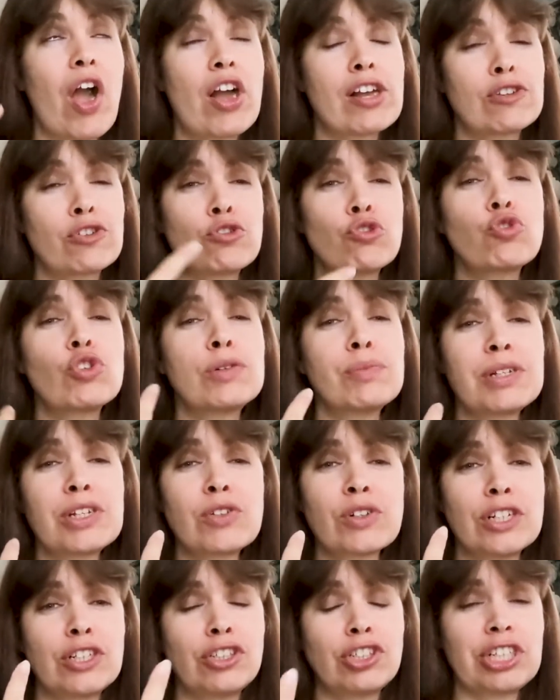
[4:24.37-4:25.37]
Extremely
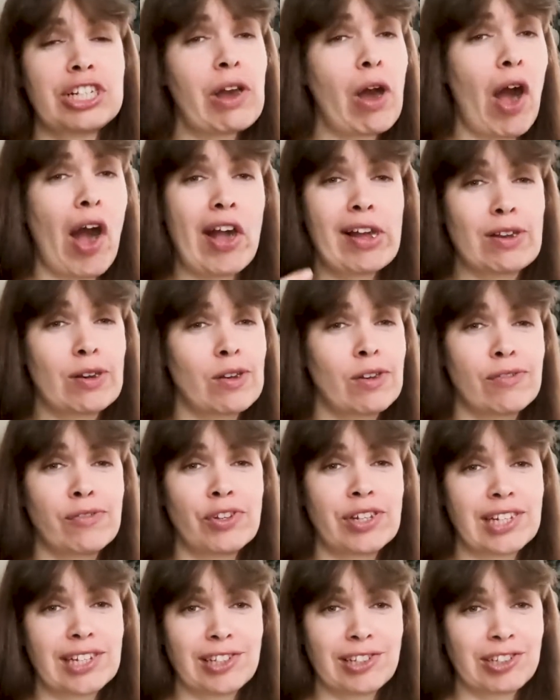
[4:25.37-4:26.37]
crunchy. I don't know if
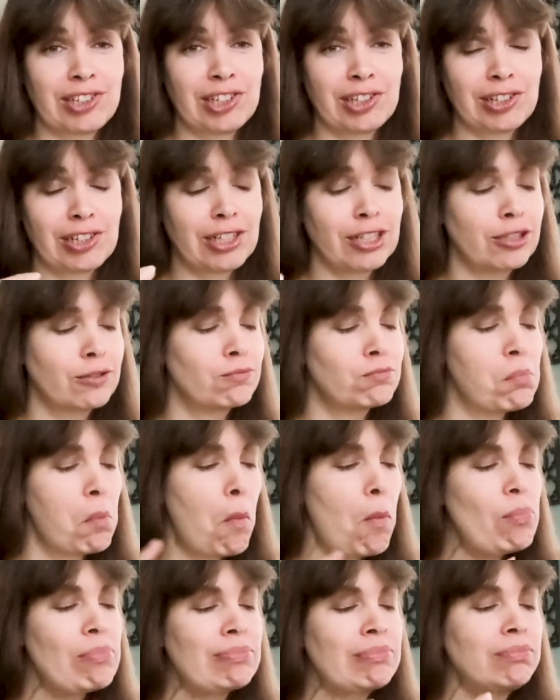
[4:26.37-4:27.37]
you guys can hear this,
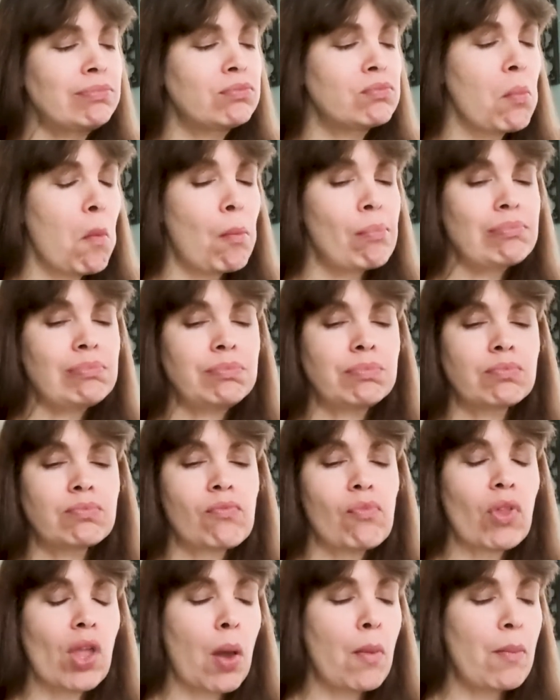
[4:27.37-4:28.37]

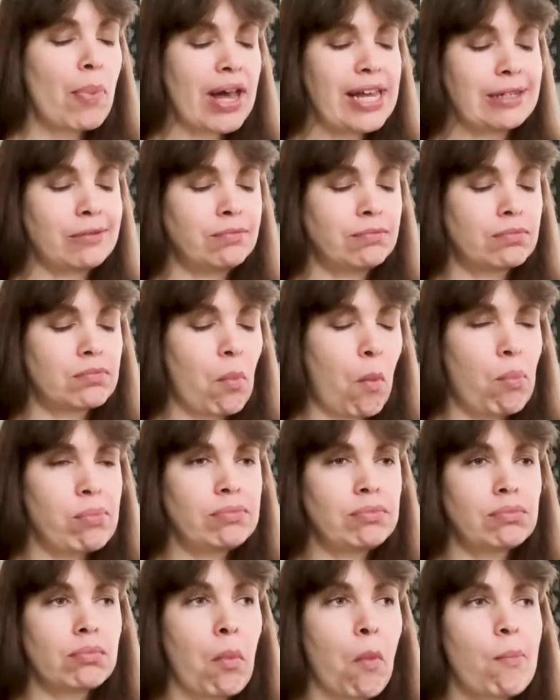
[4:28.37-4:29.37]
but
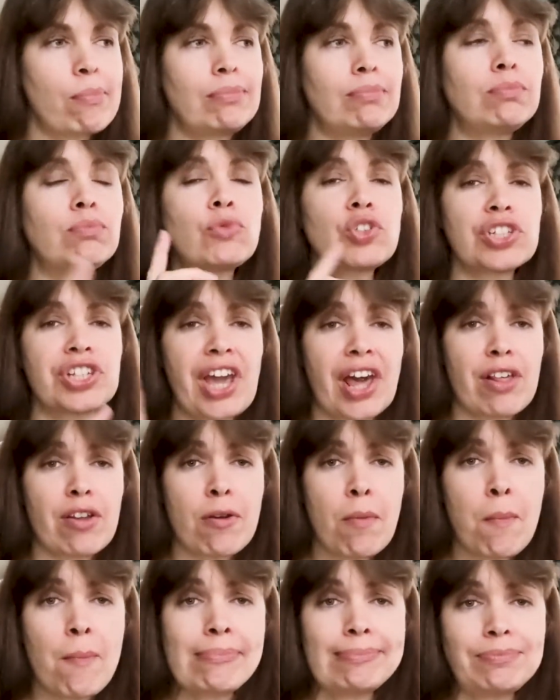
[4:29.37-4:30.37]

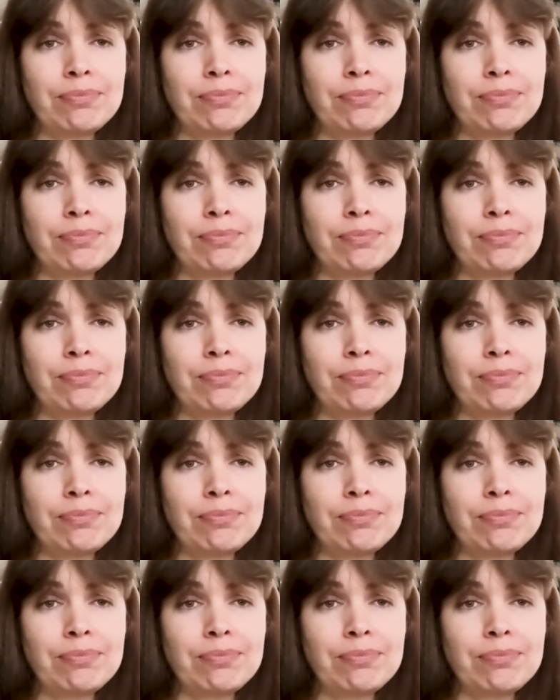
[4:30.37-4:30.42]
together